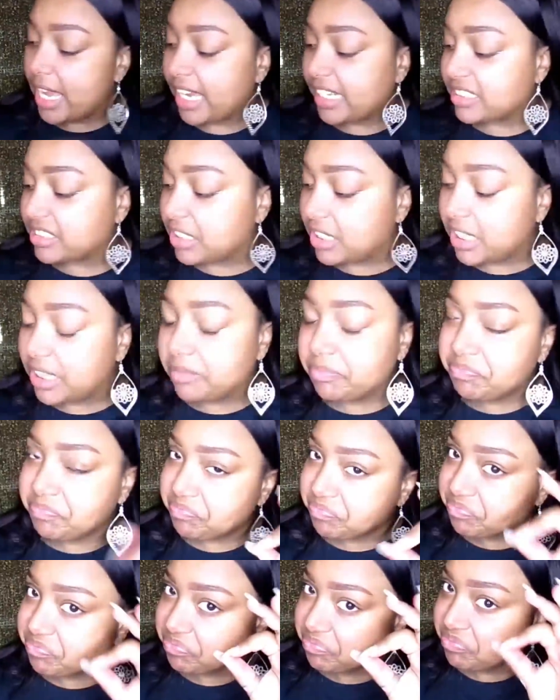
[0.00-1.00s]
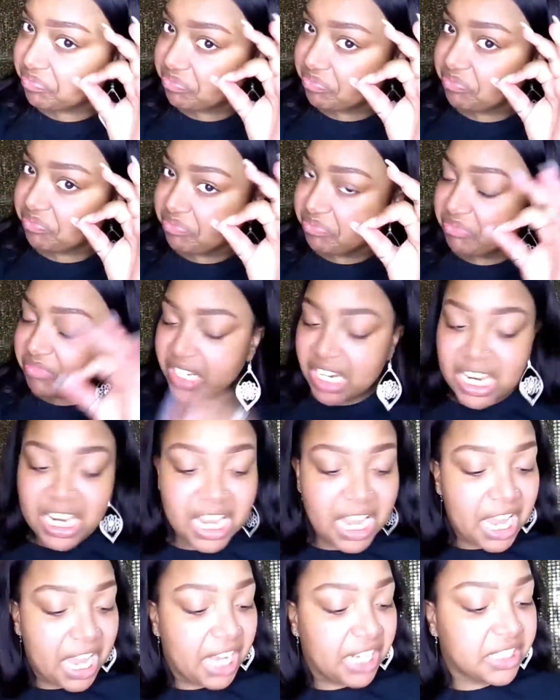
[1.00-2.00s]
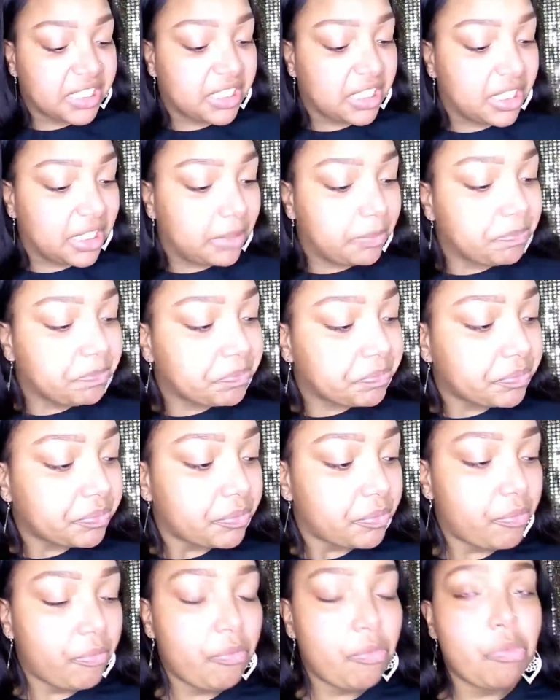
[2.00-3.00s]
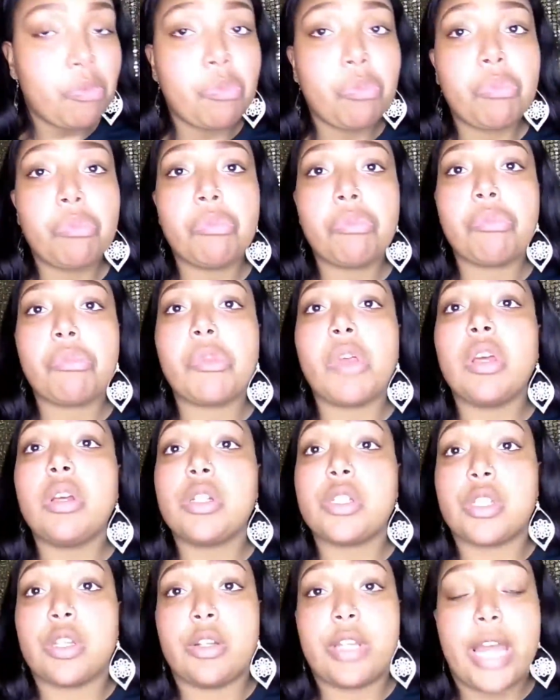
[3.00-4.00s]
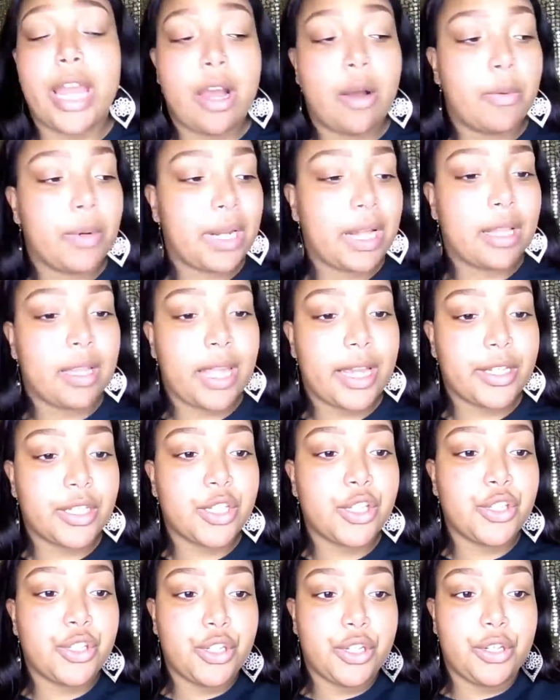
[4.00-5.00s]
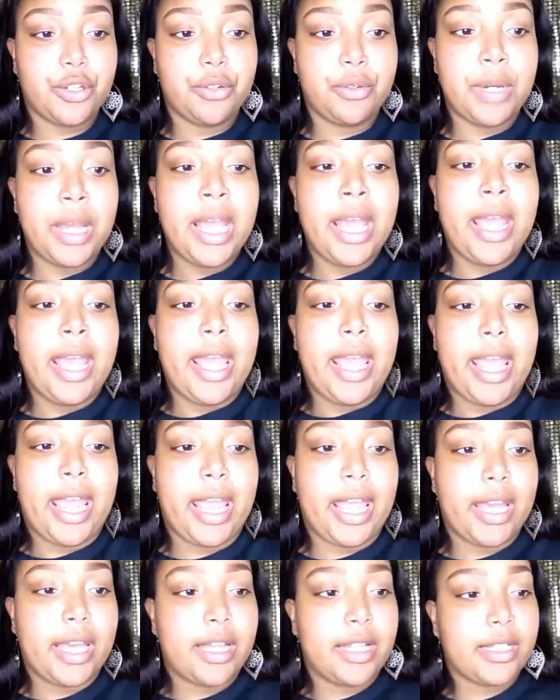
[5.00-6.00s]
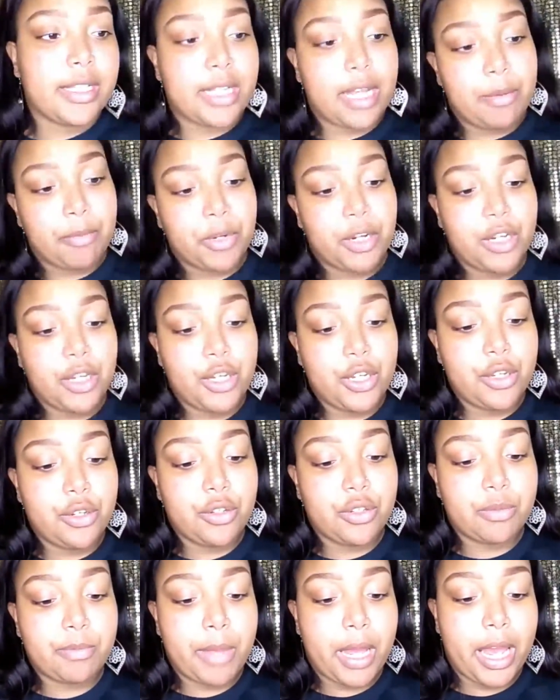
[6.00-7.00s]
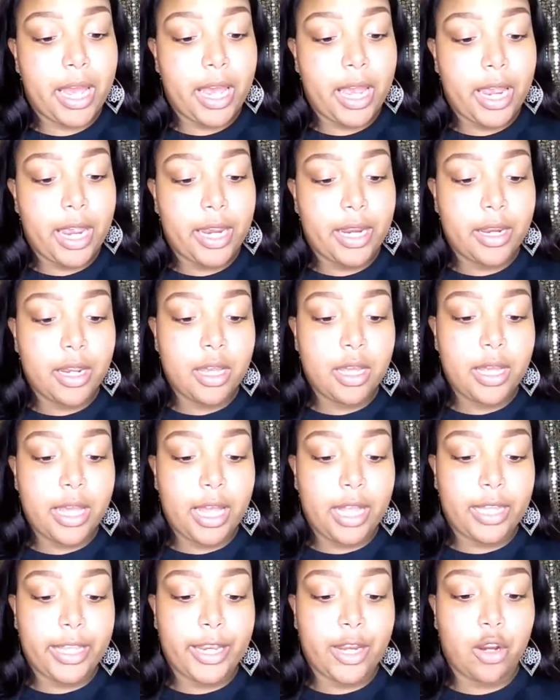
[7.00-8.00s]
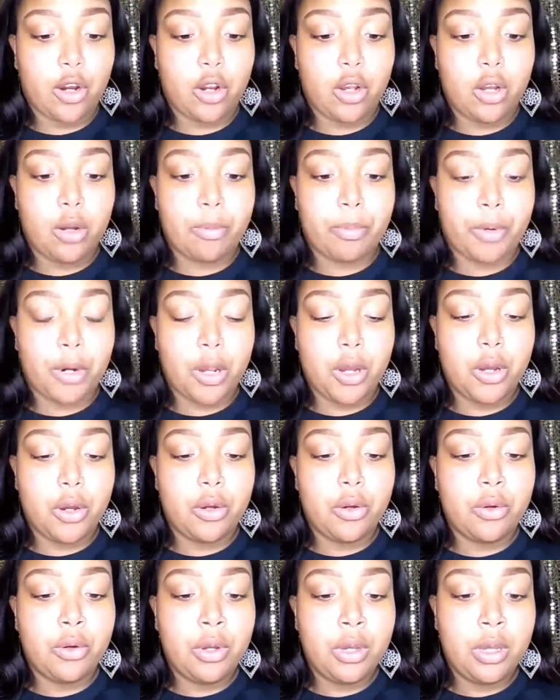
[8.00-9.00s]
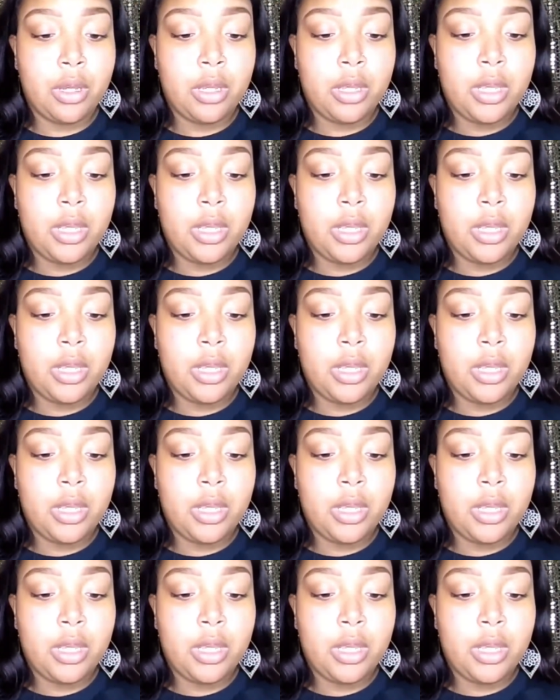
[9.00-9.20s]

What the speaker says: Excellent. Excellent. So now what I like to do is I'm going to use my LA Girl Pro